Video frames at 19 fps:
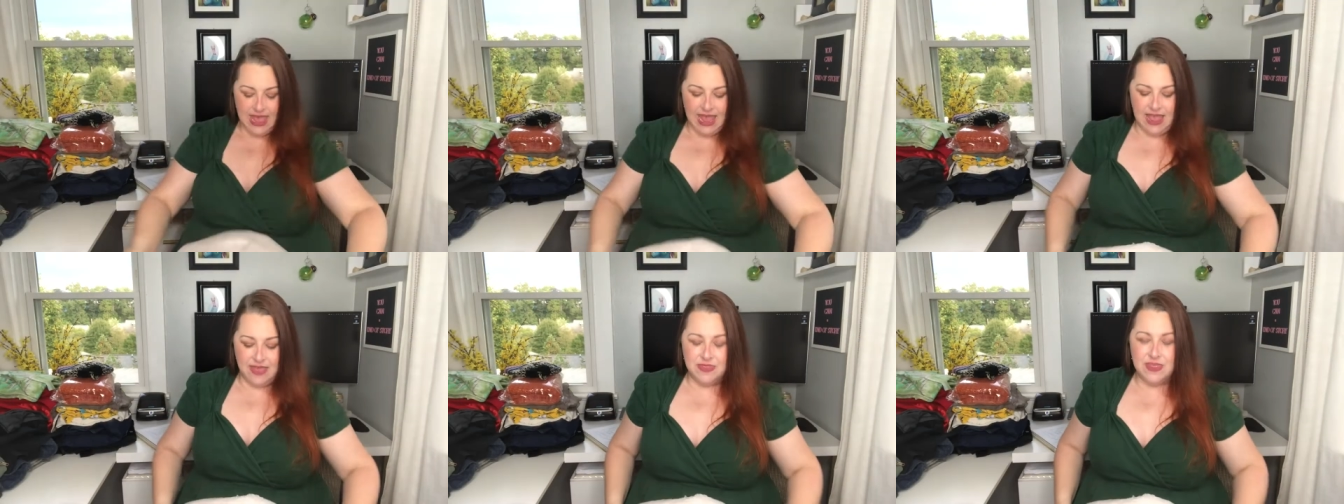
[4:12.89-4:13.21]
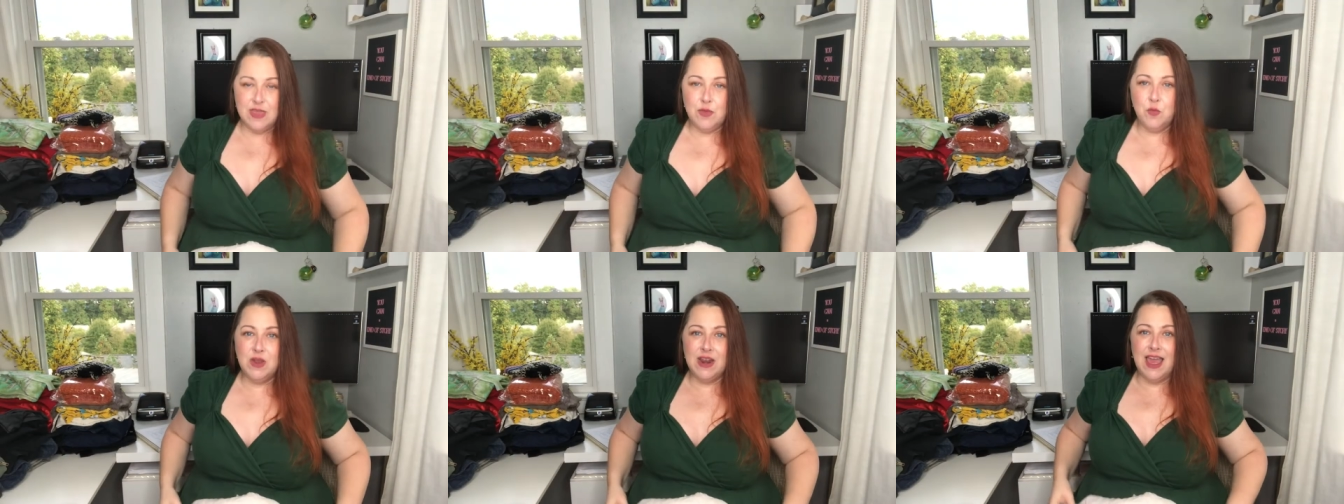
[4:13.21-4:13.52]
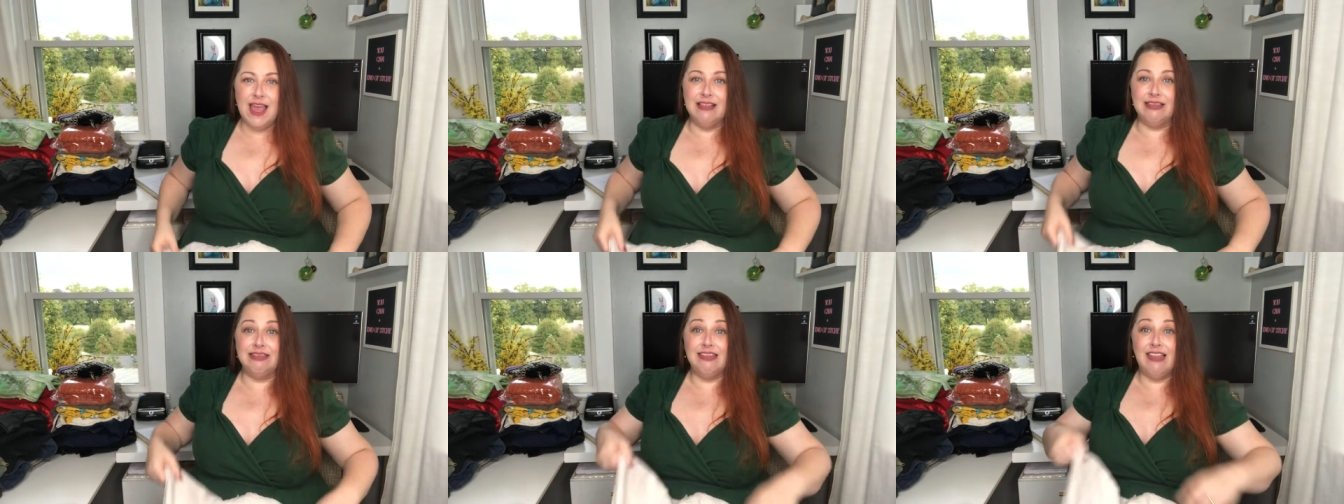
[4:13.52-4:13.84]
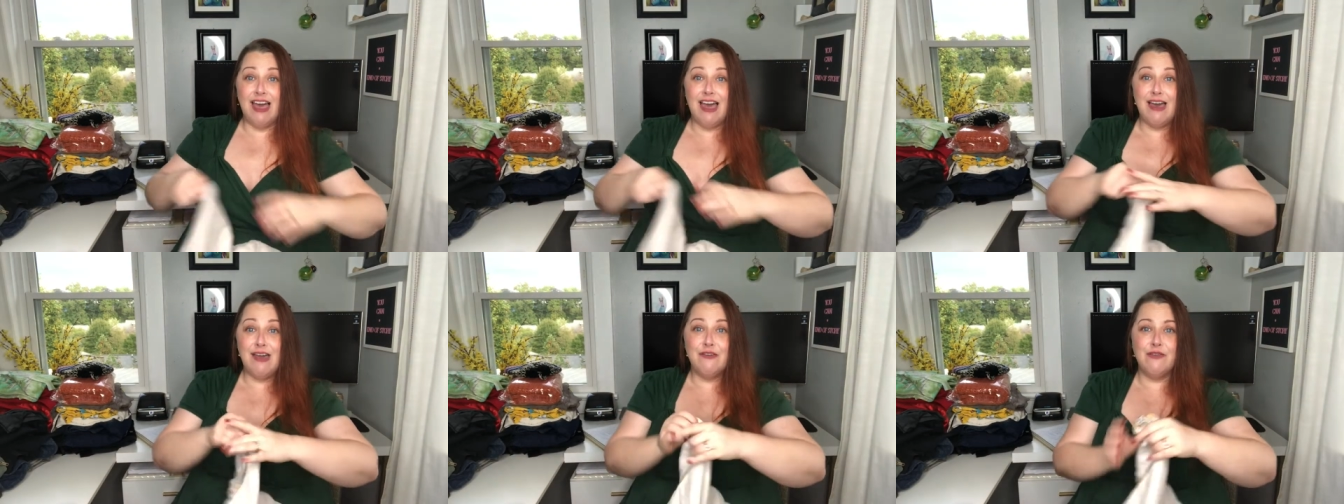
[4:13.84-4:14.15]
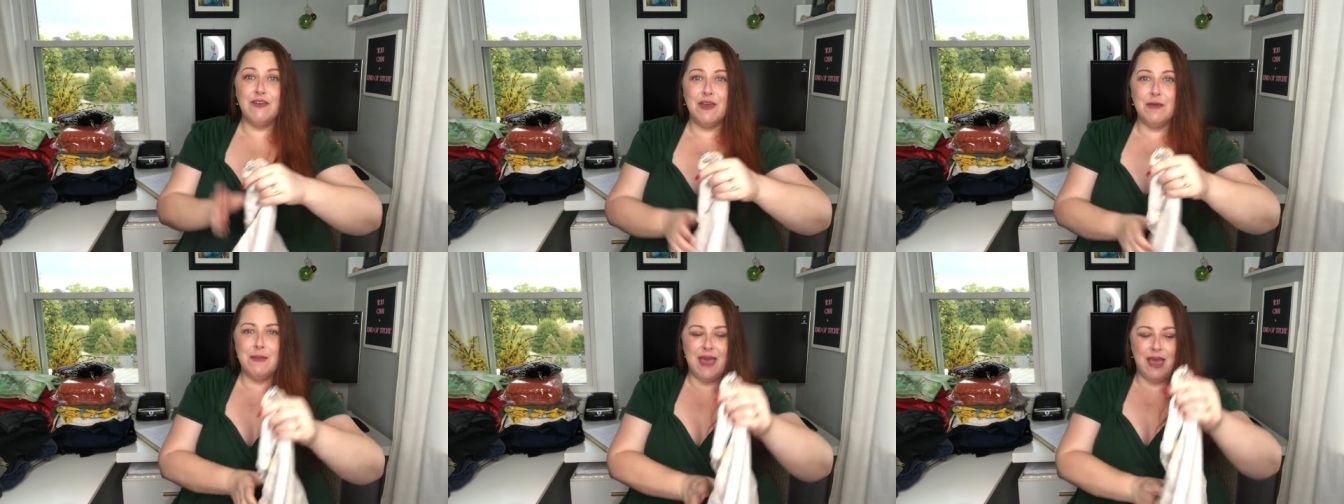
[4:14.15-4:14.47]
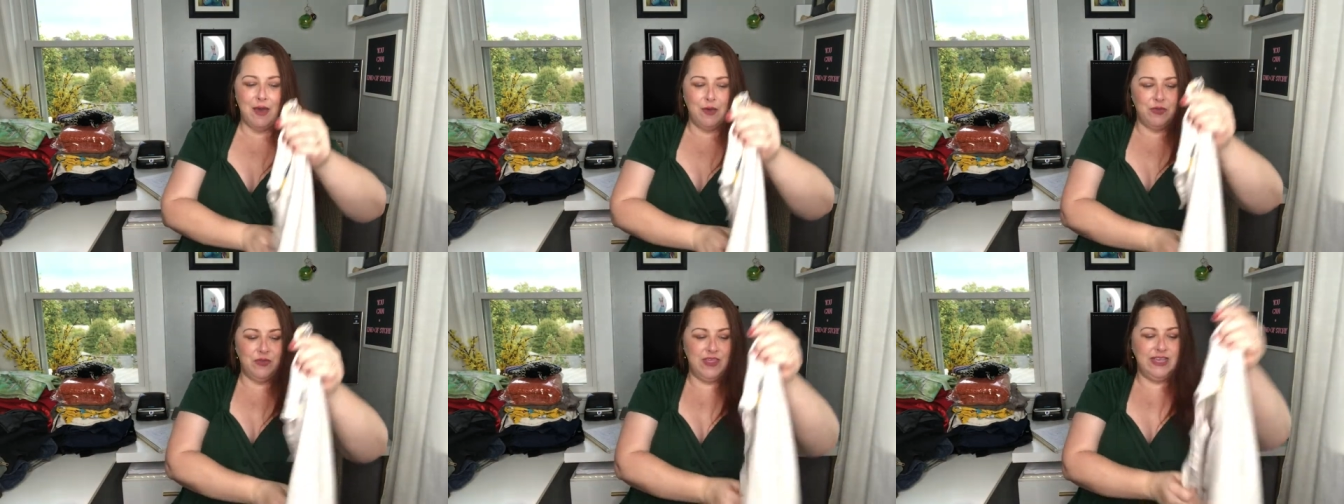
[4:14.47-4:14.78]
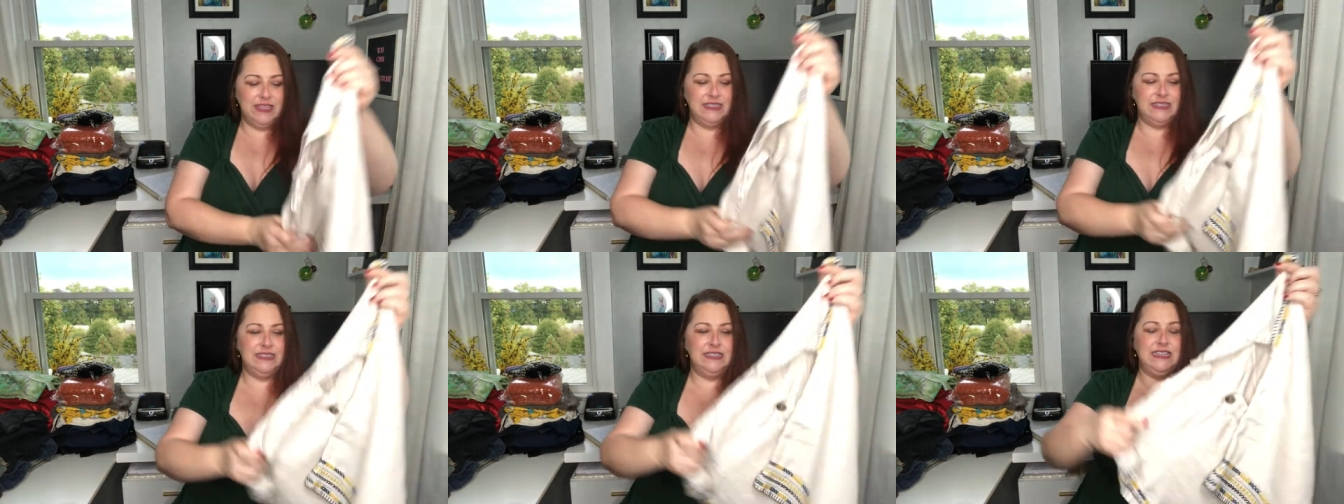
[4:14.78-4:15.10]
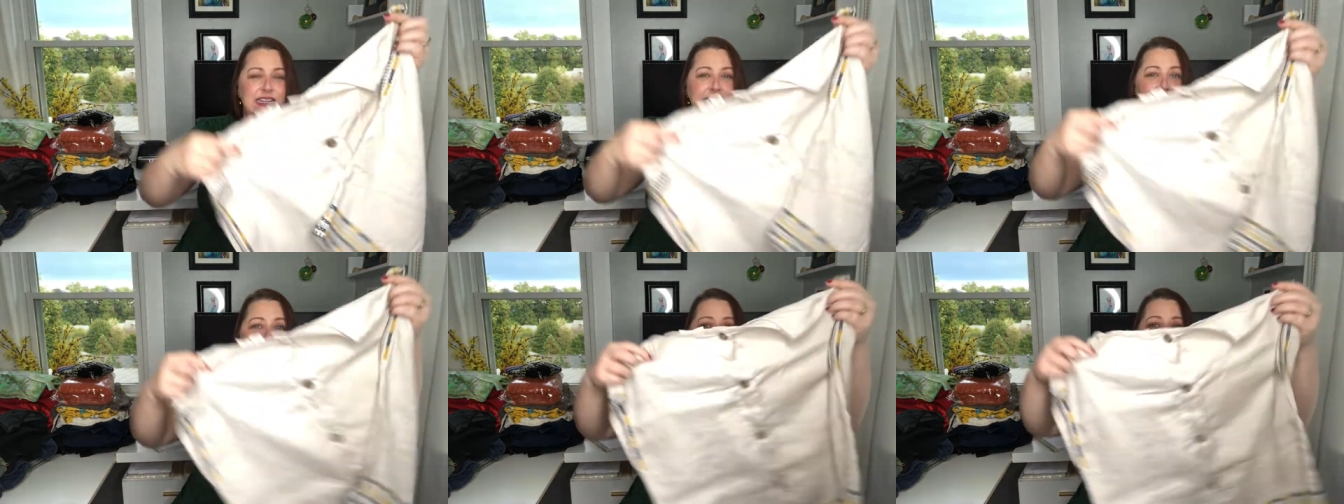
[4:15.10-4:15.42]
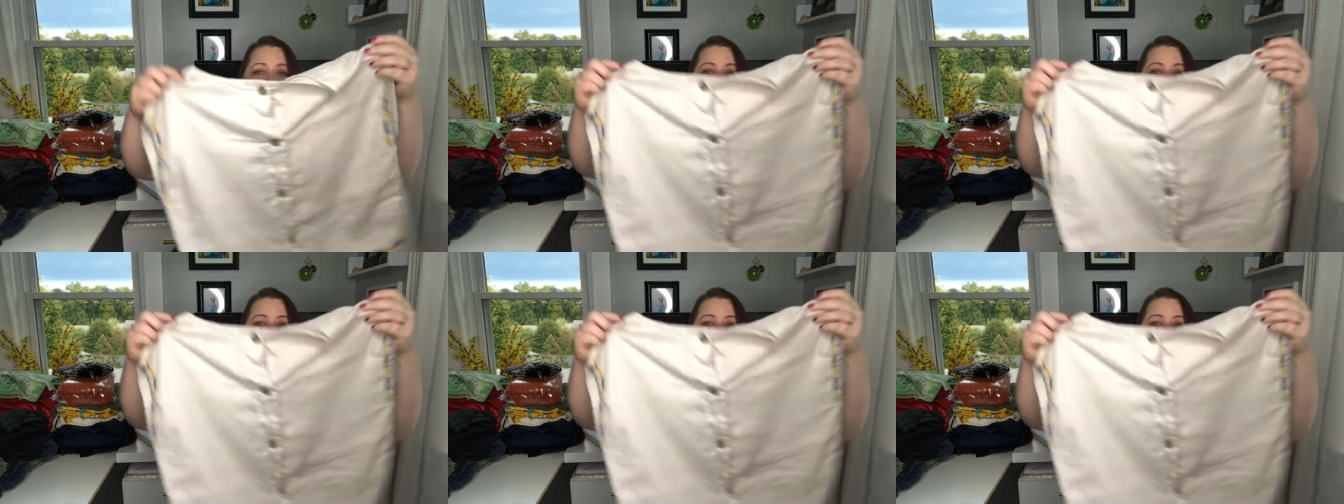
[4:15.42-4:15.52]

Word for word: And then what I love about this tee